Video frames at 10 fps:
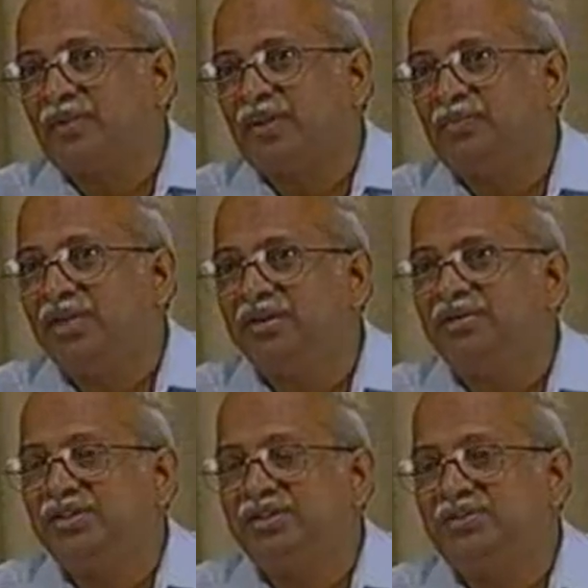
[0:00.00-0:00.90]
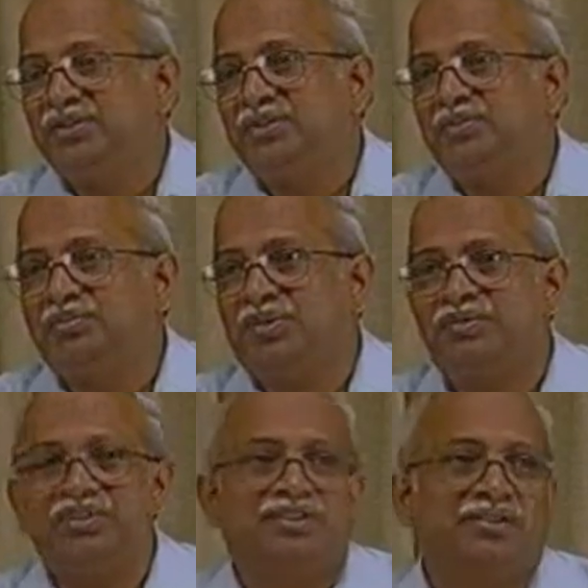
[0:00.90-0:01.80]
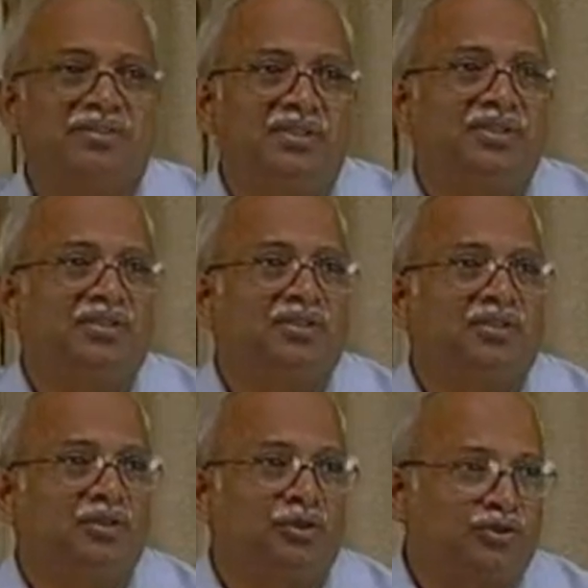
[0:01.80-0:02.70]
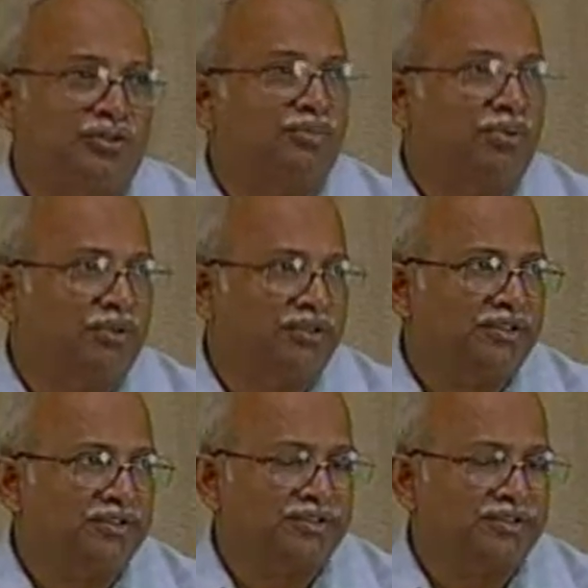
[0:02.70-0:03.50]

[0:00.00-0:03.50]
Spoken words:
behavior of the ship vis-a-vis corrosion properties.